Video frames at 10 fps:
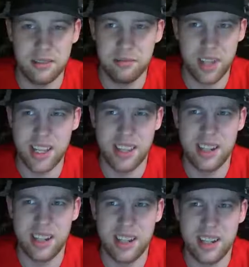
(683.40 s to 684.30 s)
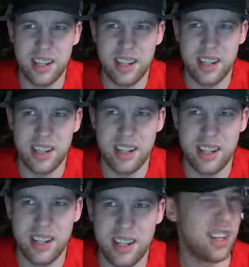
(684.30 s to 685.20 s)
I think
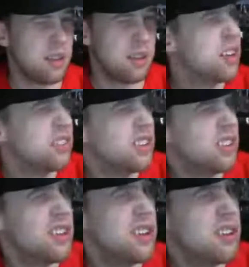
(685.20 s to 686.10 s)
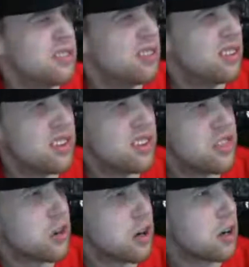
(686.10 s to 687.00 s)
I'm on the
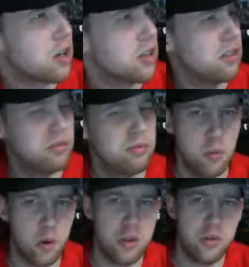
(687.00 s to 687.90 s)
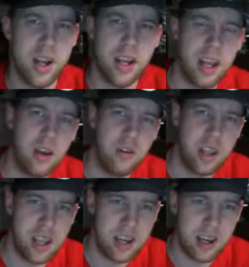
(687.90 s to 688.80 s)
third world right
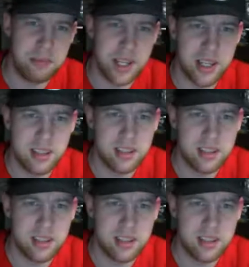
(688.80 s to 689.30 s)
now, and I